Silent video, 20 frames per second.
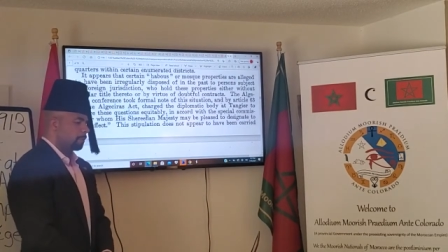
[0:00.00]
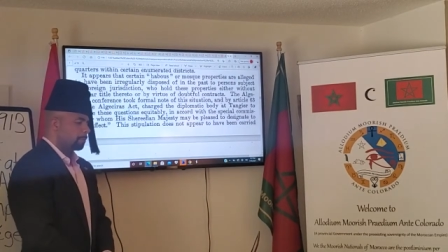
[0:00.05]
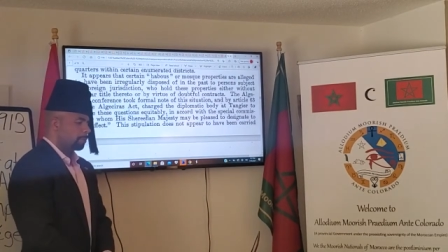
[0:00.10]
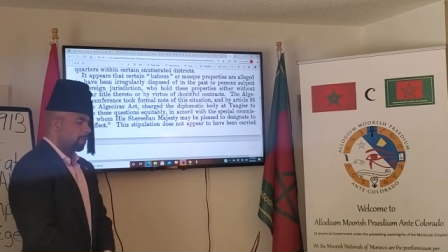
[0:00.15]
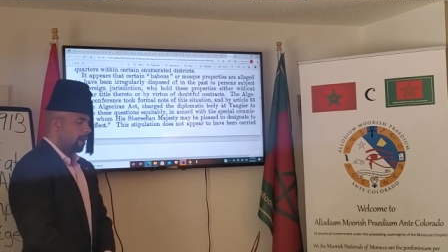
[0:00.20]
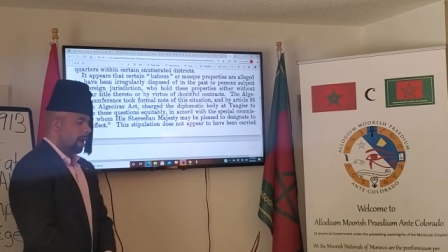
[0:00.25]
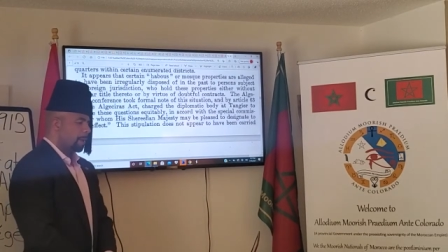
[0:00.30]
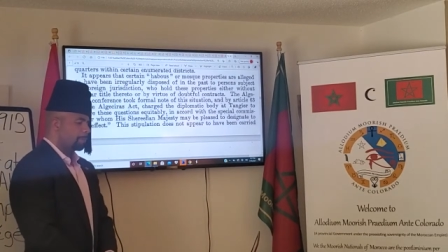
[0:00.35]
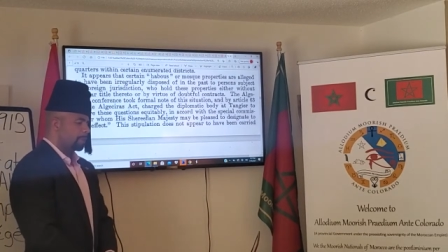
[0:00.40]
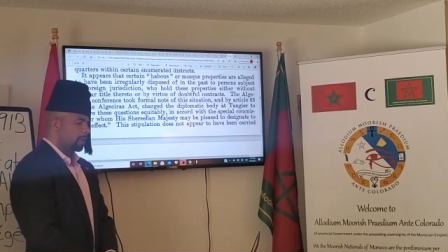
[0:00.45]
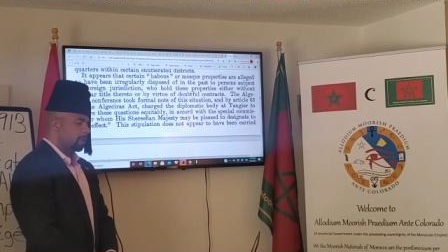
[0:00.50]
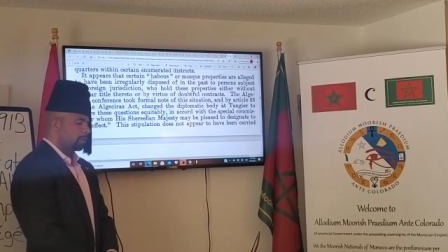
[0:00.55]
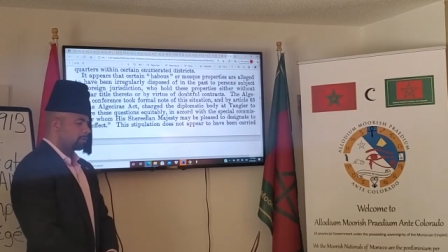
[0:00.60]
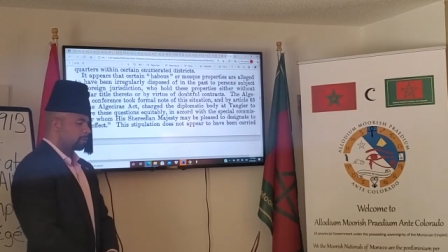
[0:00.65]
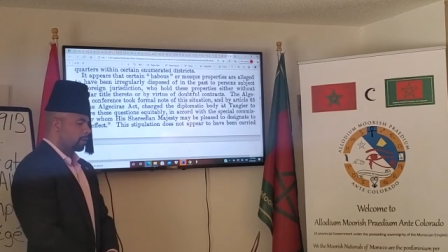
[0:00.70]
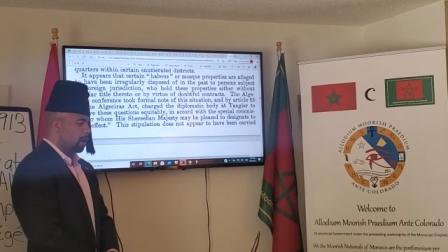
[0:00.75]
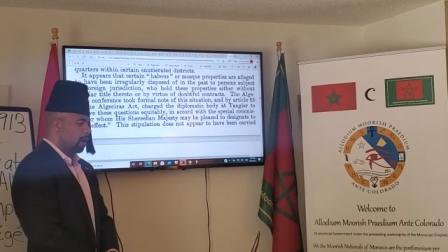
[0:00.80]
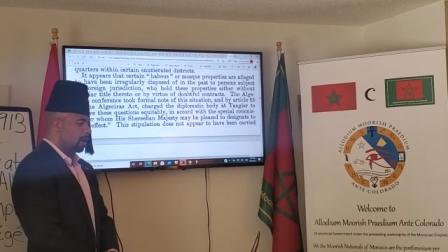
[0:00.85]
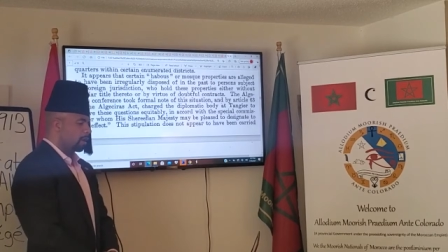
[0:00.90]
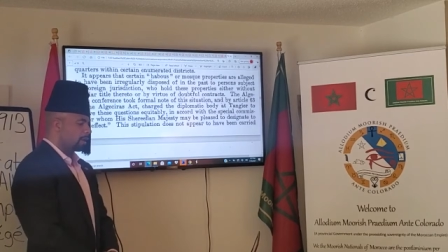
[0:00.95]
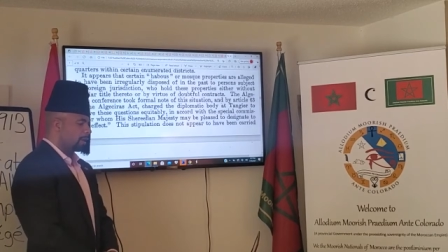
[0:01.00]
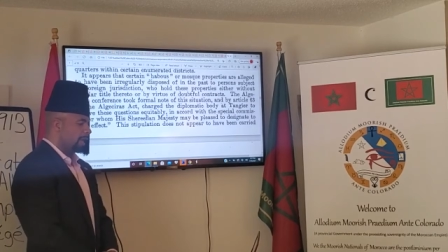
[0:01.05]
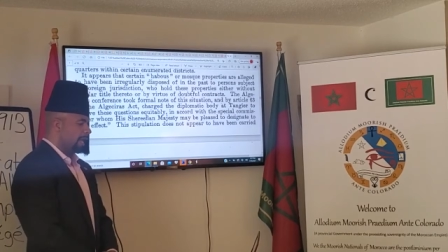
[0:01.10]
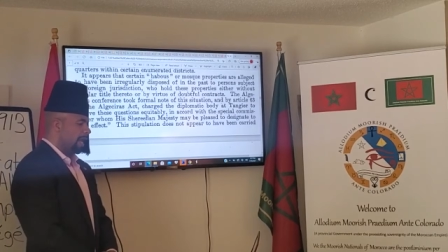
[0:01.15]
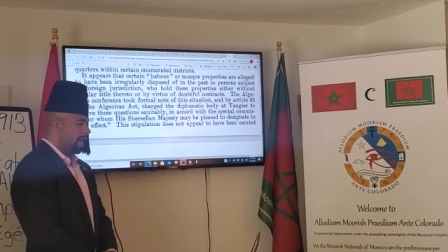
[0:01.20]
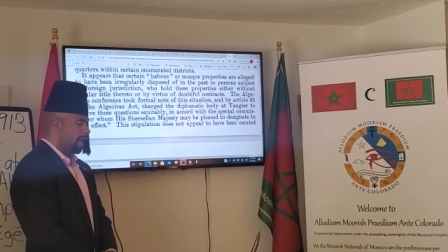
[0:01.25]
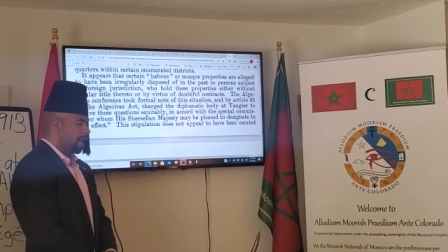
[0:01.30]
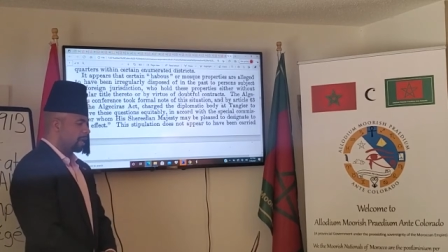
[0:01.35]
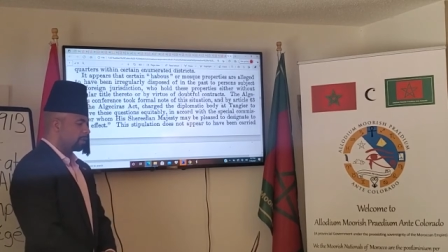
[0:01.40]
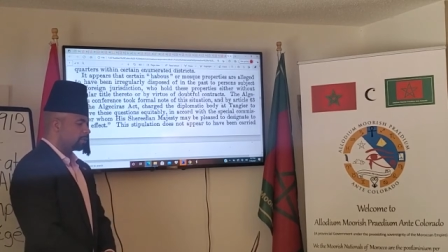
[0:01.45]
properties are
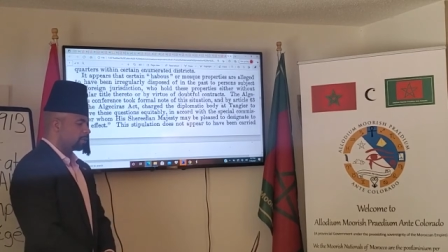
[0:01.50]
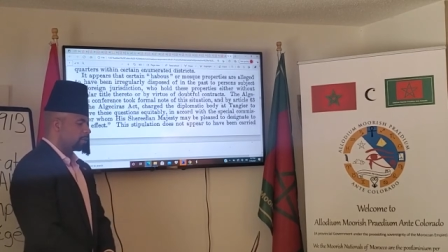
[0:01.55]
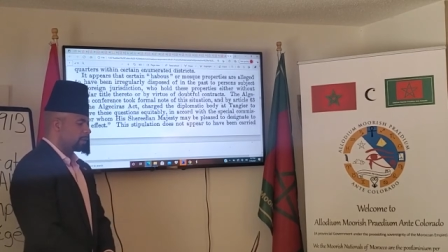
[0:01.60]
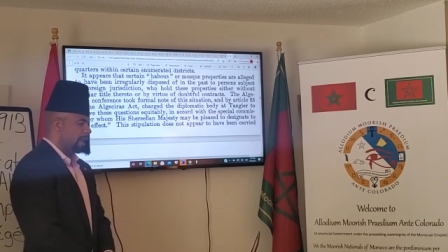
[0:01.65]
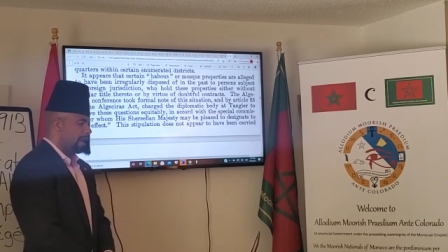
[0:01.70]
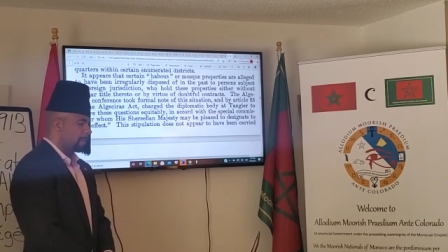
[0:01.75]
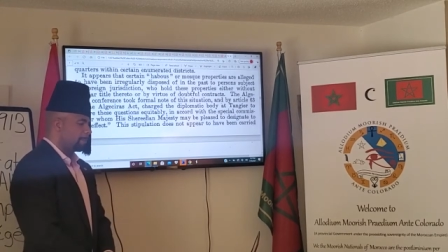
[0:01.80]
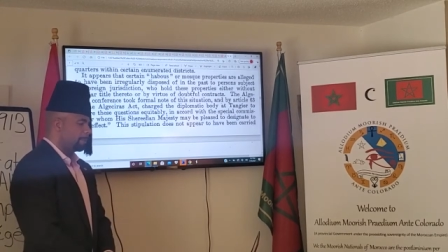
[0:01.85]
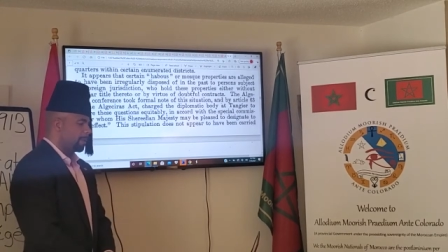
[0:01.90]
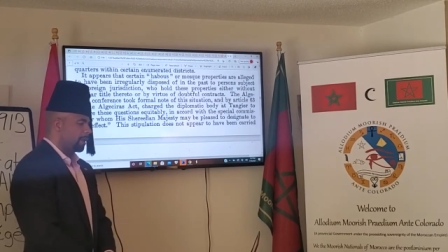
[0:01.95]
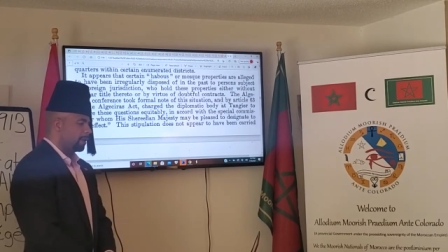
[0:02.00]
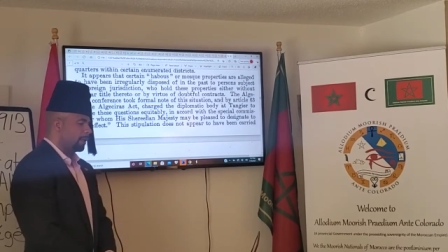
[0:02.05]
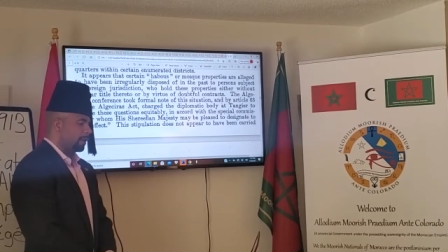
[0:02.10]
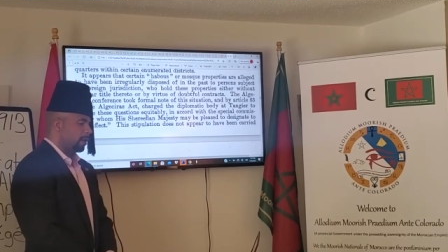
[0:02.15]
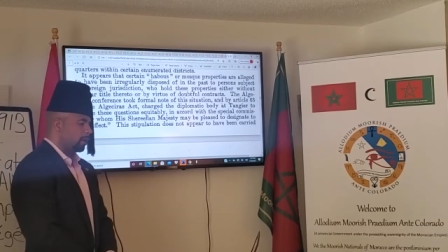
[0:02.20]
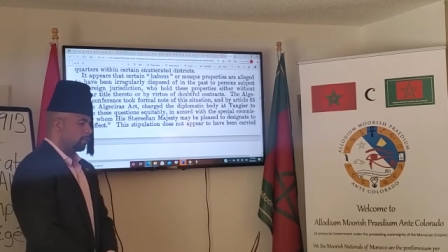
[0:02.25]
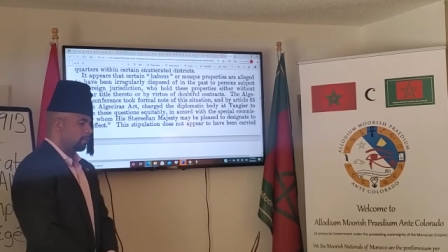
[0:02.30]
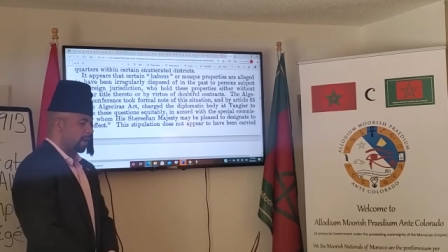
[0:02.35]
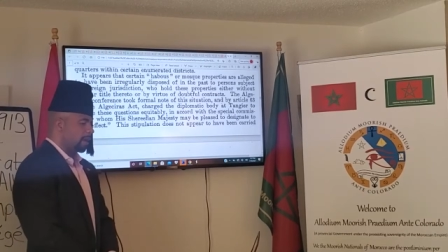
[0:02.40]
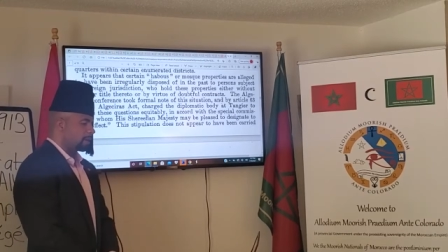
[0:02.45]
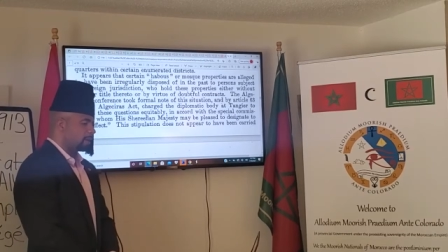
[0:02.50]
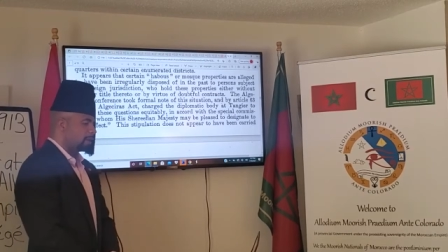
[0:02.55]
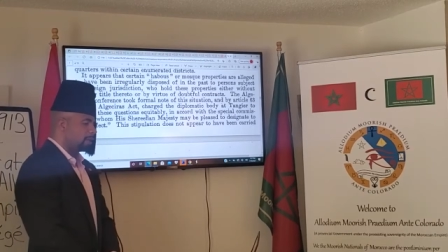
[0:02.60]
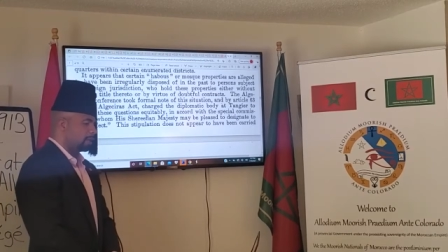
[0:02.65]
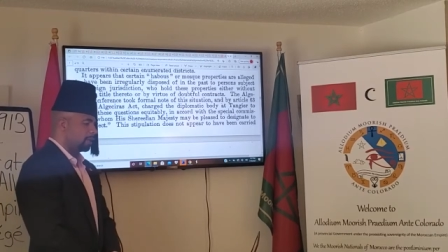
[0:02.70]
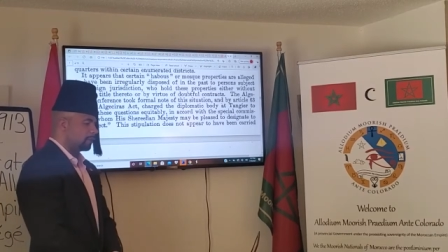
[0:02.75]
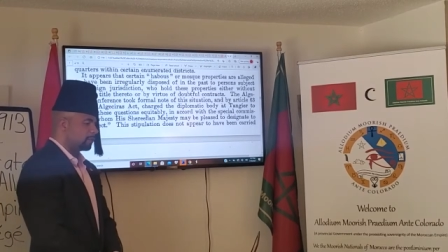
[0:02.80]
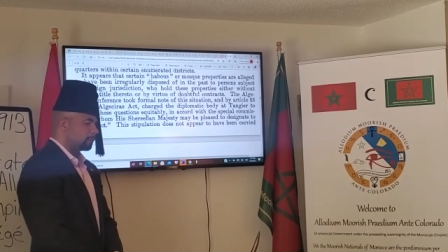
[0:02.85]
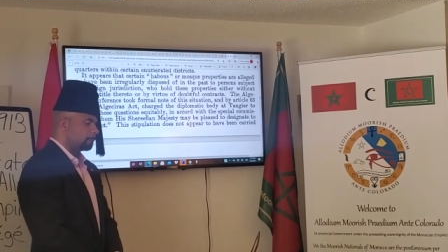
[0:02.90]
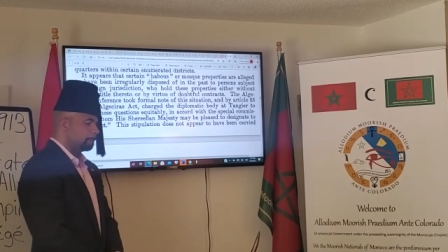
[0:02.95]
alleged to have been irregularly
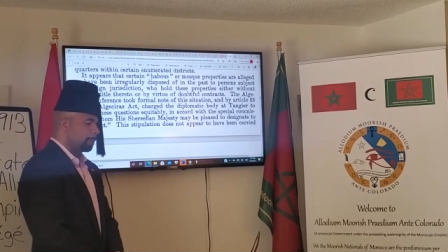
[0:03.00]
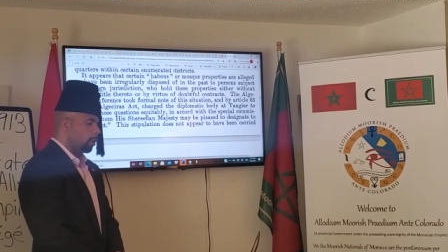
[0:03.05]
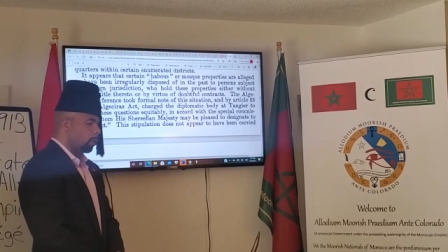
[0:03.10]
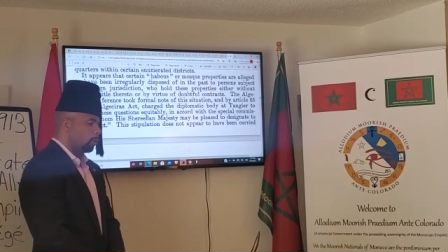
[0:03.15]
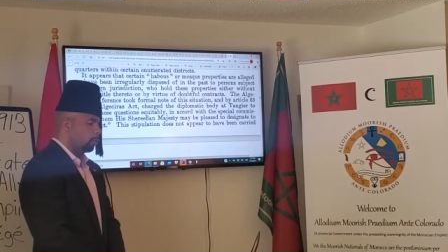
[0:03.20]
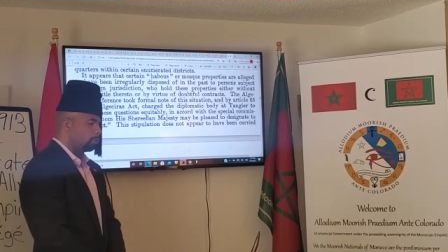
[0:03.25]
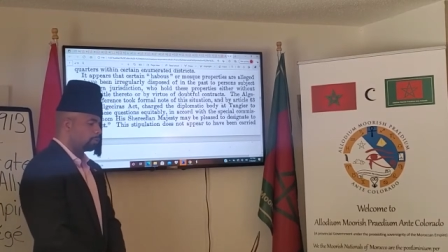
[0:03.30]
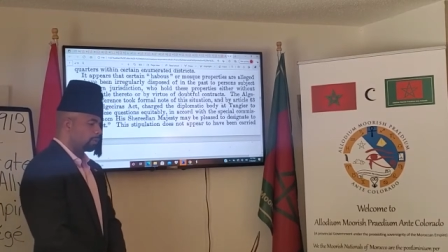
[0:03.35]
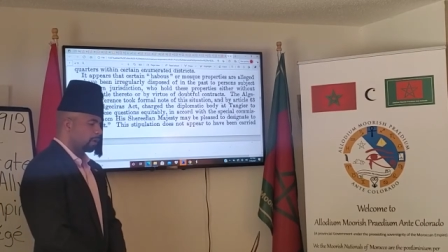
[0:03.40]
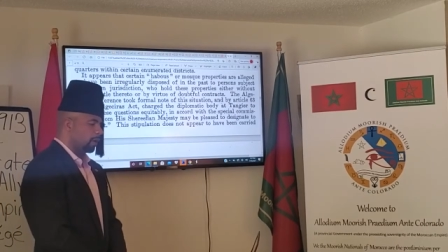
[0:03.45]
disposed